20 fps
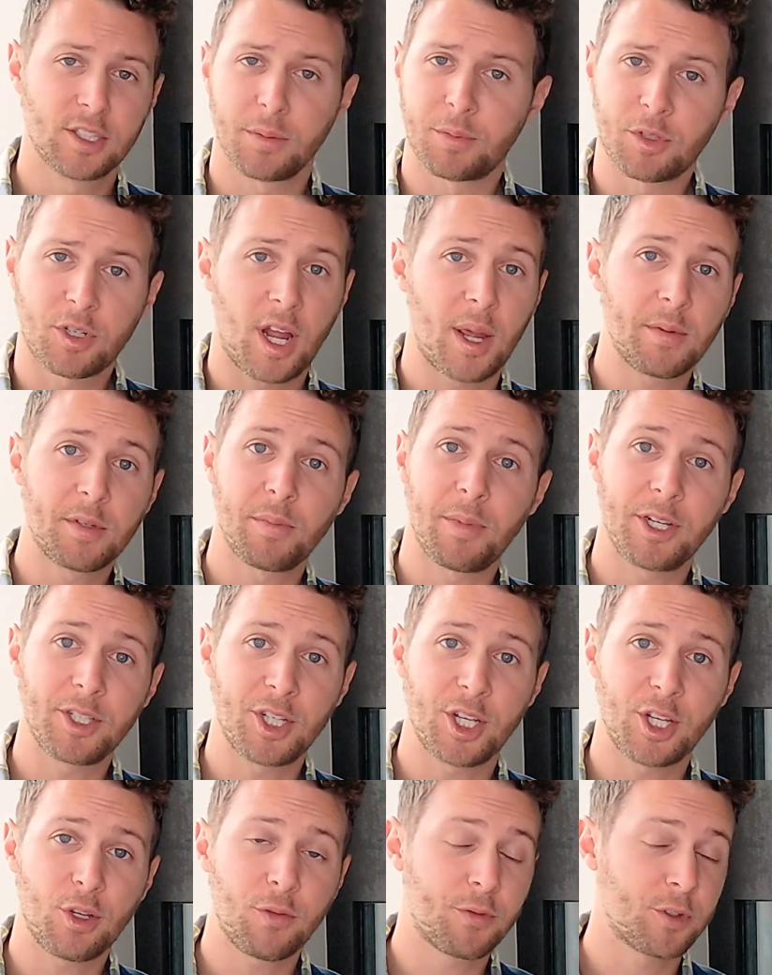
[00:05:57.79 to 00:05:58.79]
Subscribe to my
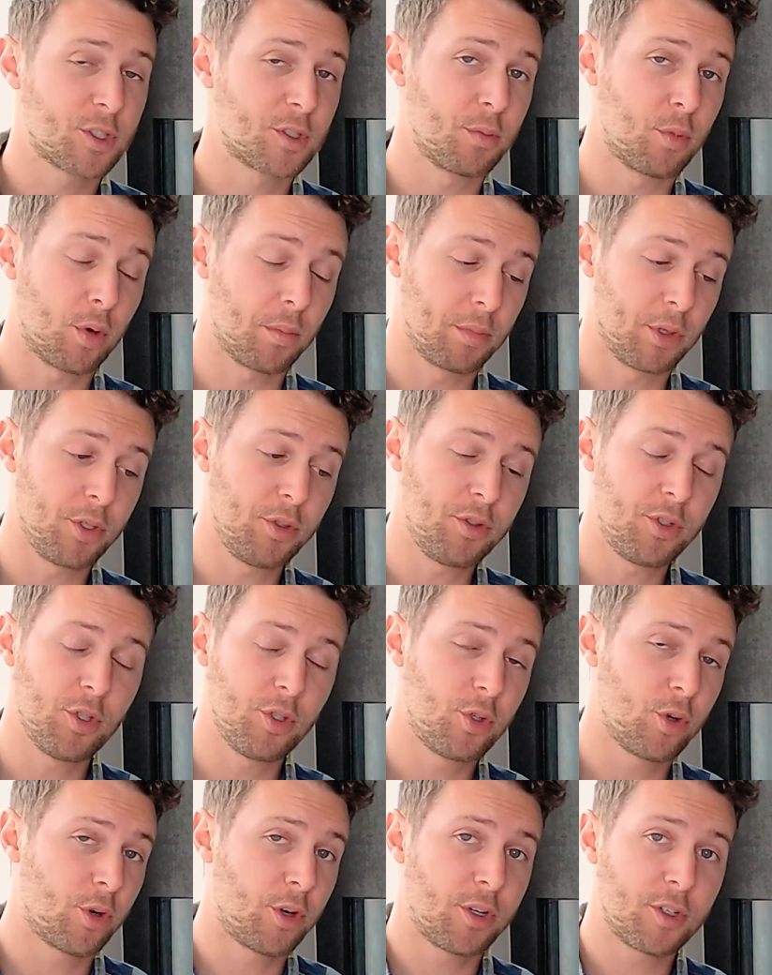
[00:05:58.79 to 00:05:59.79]
channel for some more balloon
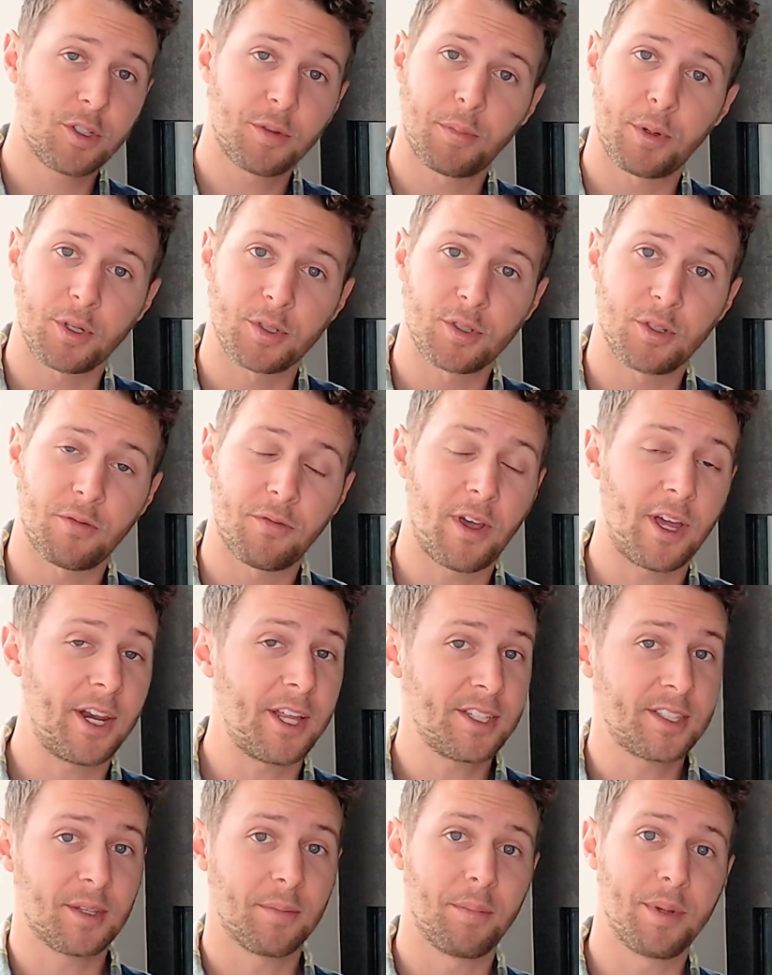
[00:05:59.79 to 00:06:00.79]
tutorials, personal
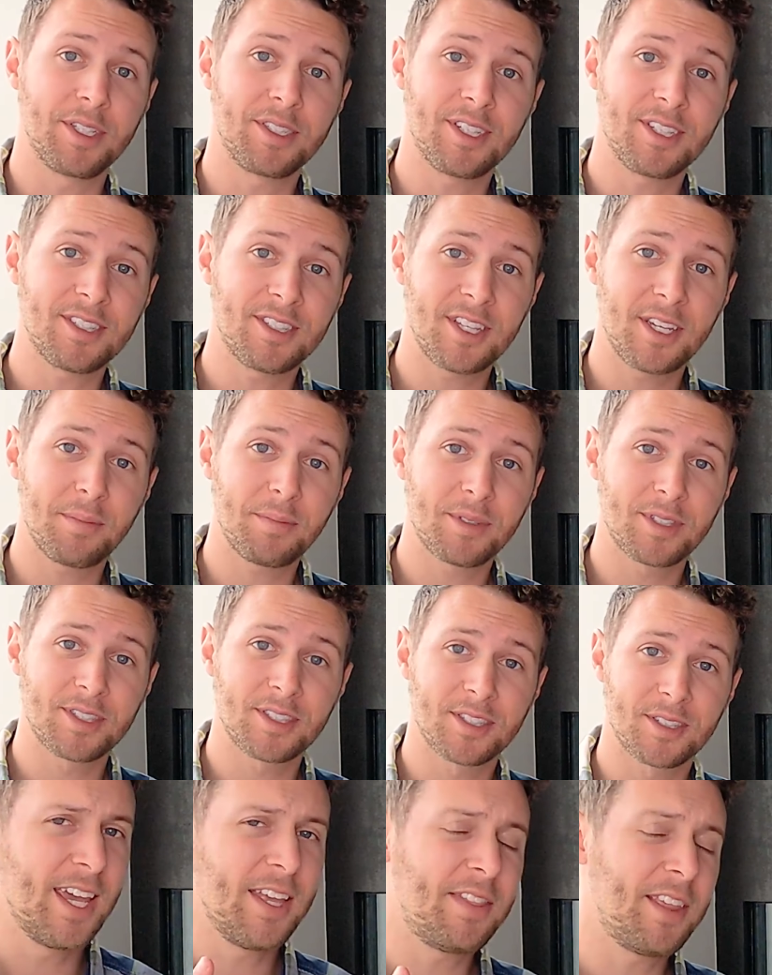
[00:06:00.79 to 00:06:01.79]
finance, and business
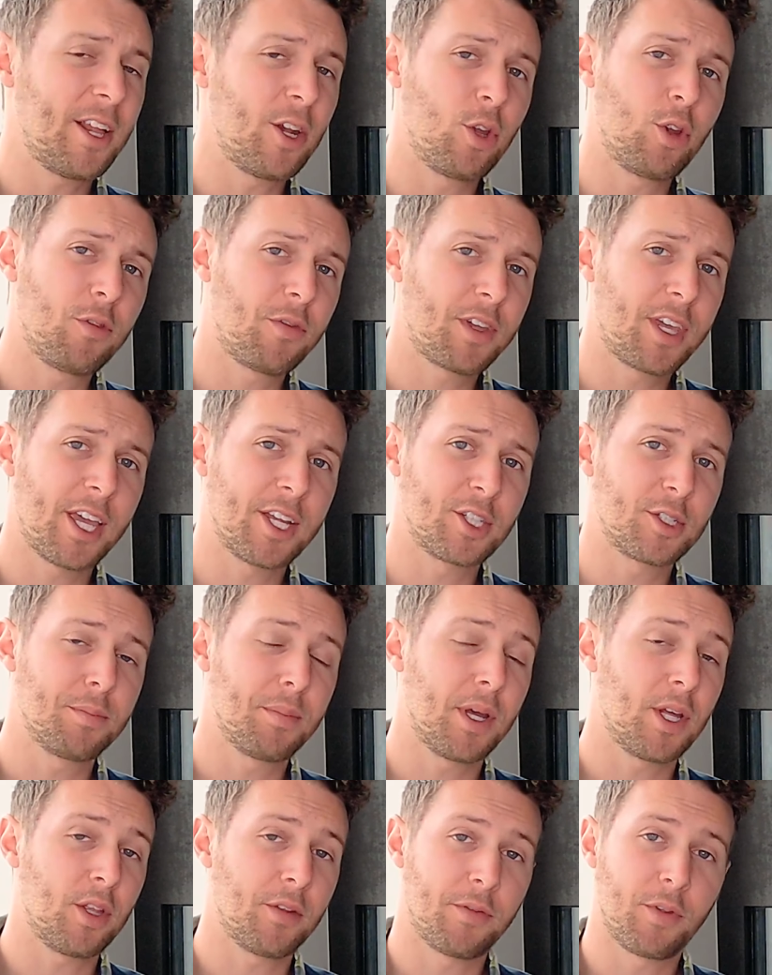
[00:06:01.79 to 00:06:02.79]
tips. Hit that notification
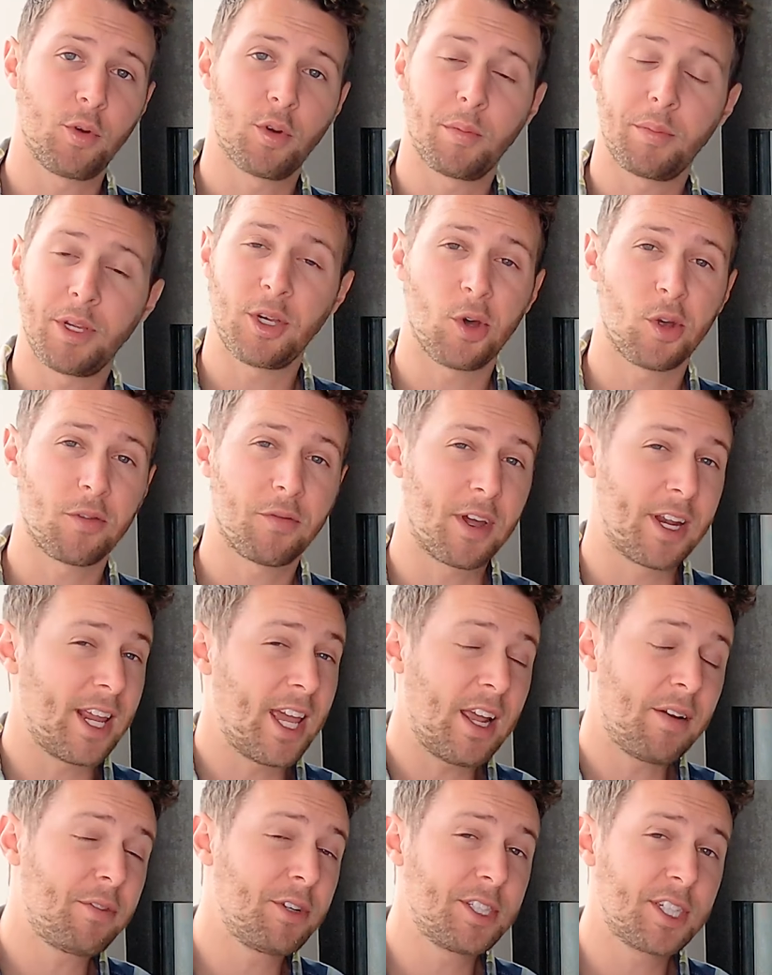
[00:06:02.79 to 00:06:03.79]
bell if you want notified
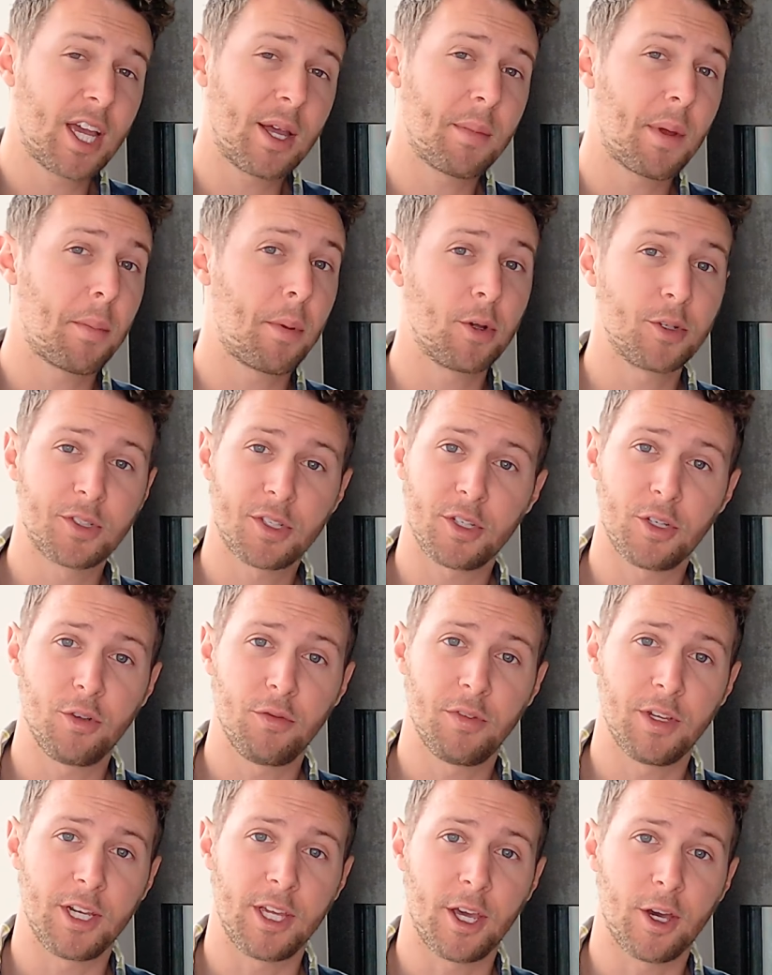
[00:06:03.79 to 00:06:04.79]
every time I post a new
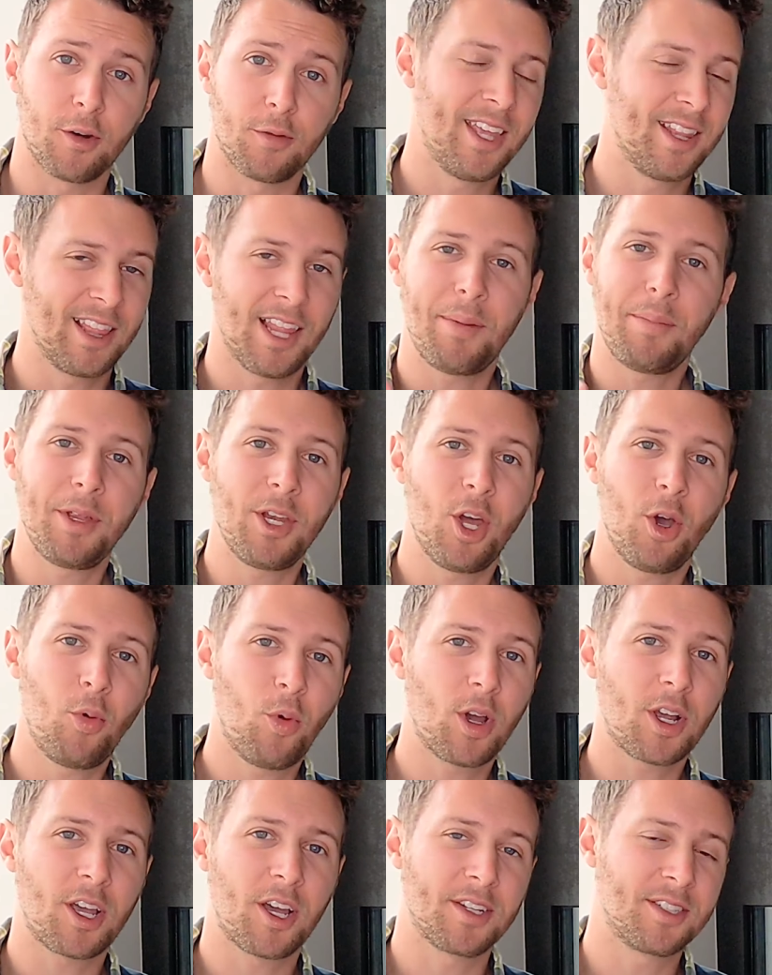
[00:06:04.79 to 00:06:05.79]
video. And let me know
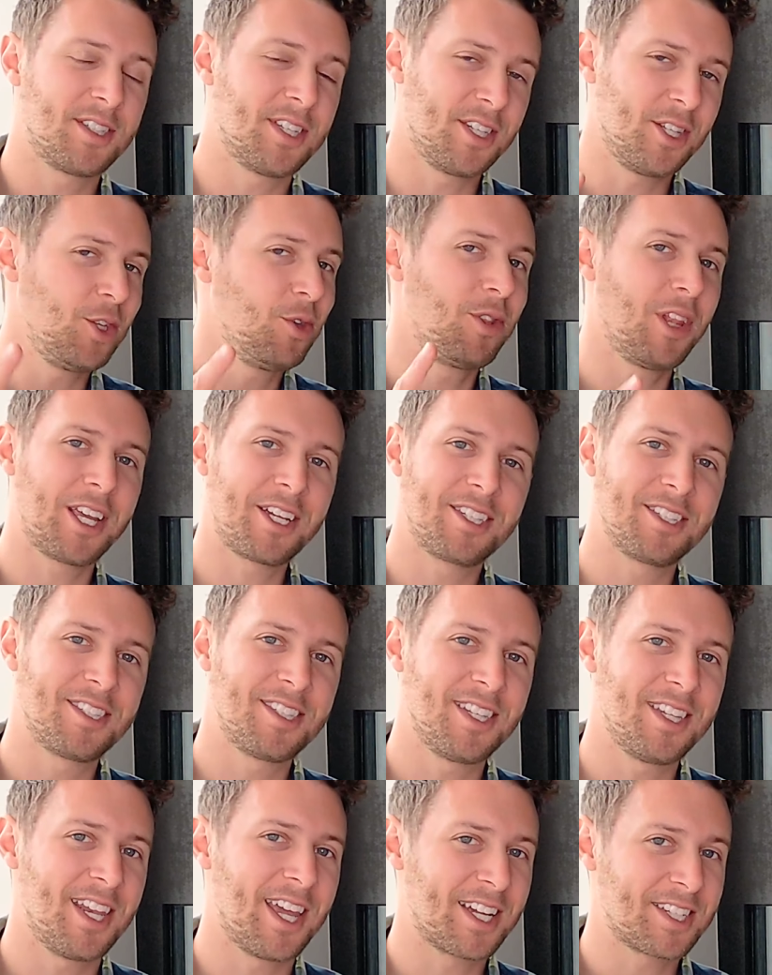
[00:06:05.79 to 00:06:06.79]
what content you'd like to
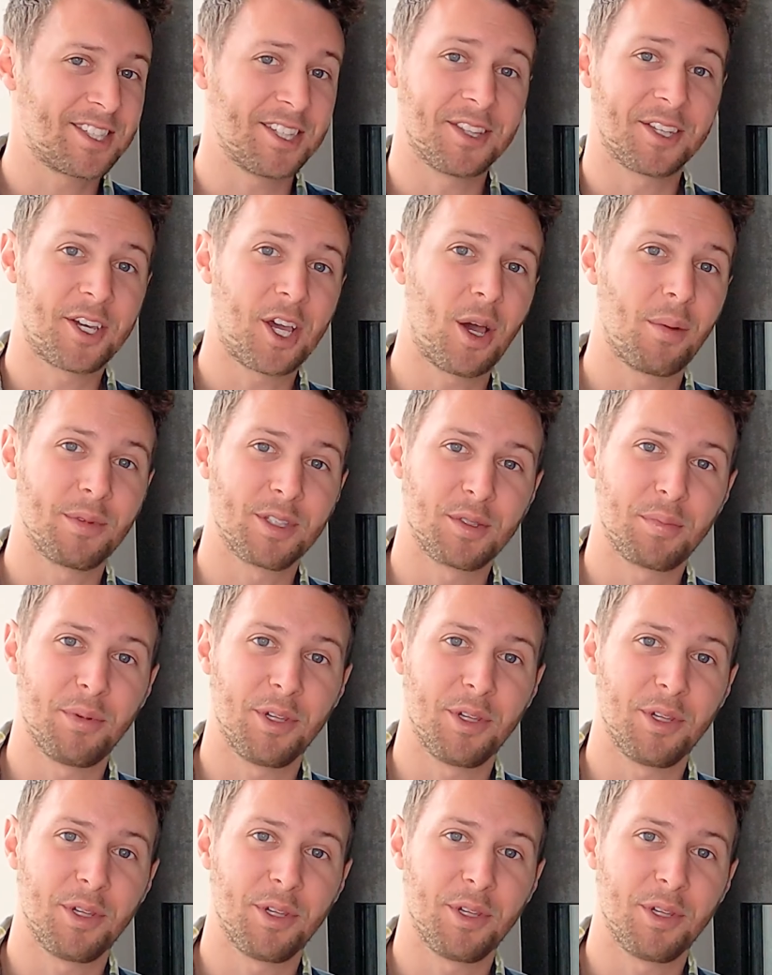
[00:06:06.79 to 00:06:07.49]
see next in the comments